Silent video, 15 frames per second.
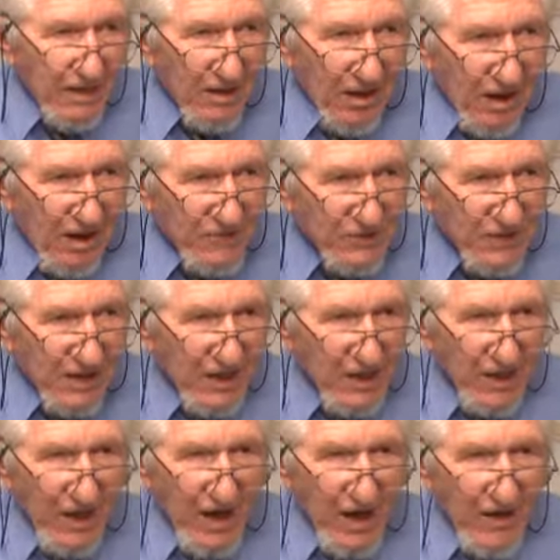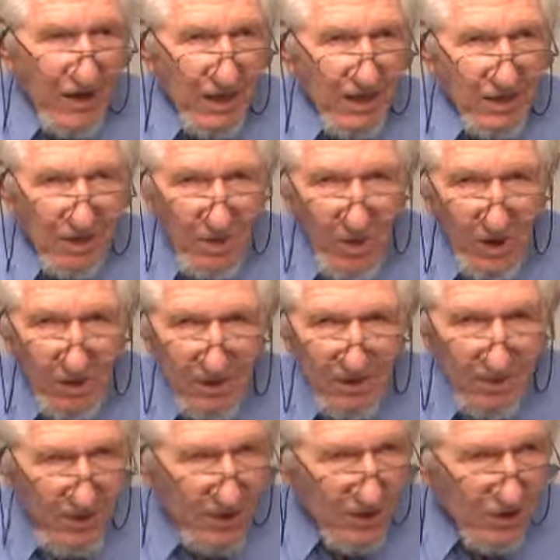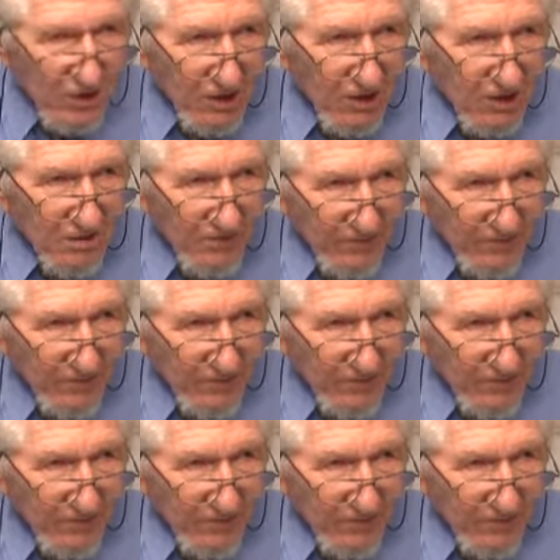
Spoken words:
of singularity in the quantum picture,